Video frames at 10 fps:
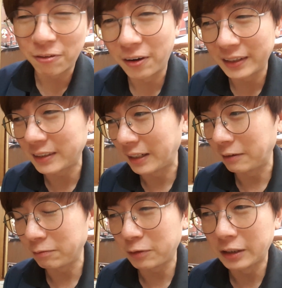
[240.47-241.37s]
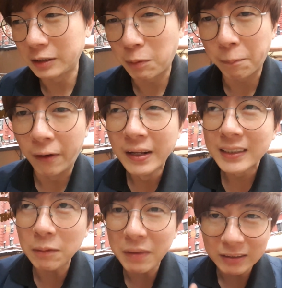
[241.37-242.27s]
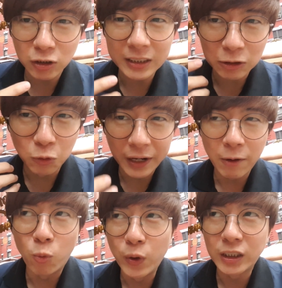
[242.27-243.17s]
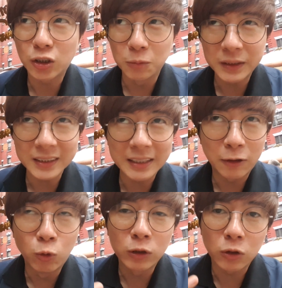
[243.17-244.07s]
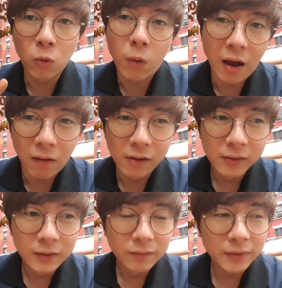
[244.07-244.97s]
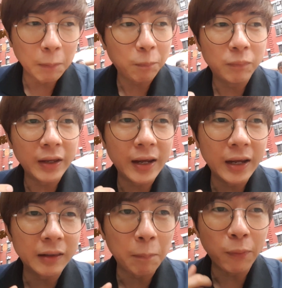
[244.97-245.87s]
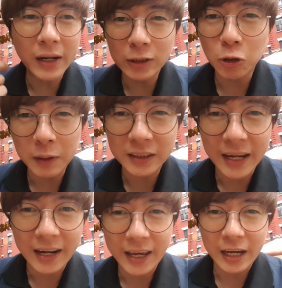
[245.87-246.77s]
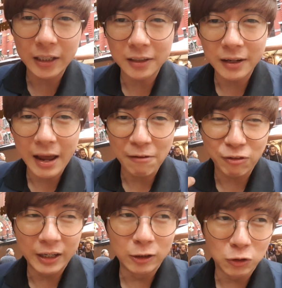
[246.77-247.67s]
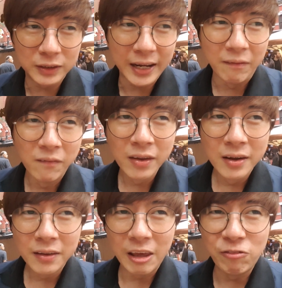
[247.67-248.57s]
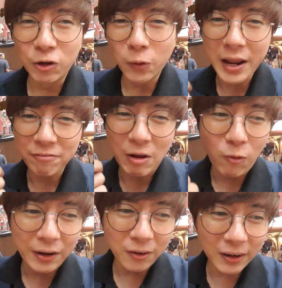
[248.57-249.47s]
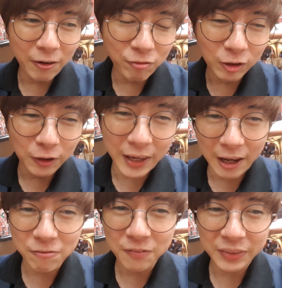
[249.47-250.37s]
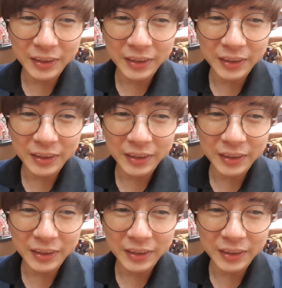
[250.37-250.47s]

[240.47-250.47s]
for these people. Sometimes you just really wish to, because they do so well. They put in so much effort into it that if you don't have that $1 with you to give,